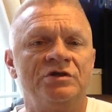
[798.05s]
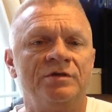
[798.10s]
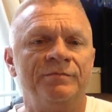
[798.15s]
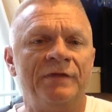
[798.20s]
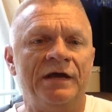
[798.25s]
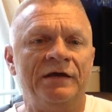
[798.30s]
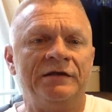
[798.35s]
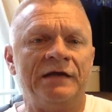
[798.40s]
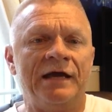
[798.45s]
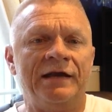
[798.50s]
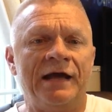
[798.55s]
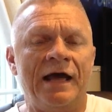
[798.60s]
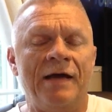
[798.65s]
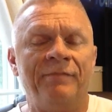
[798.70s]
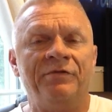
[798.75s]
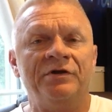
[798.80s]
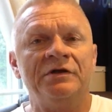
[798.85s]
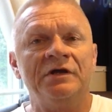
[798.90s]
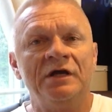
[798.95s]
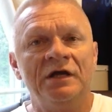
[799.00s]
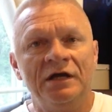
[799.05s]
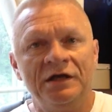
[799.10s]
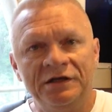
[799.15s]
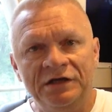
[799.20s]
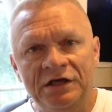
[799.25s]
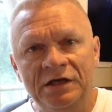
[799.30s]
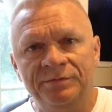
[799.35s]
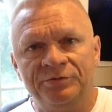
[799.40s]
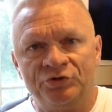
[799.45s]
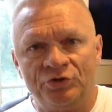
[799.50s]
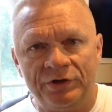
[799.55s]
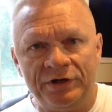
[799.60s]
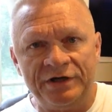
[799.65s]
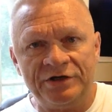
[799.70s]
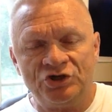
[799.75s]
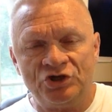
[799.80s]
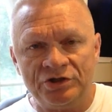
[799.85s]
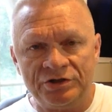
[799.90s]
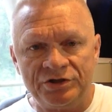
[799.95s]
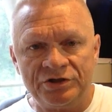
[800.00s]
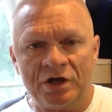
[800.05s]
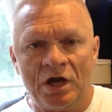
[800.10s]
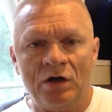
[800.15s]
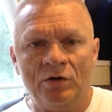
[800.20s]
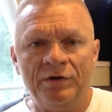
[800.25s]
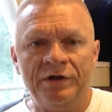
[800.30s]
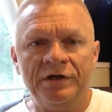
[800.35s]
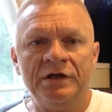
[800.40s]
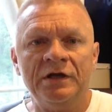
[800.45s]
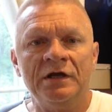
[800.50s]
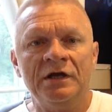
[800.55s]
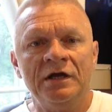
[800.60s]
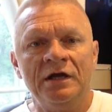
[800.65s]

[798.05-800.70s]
to make that happen. Keep traditions going.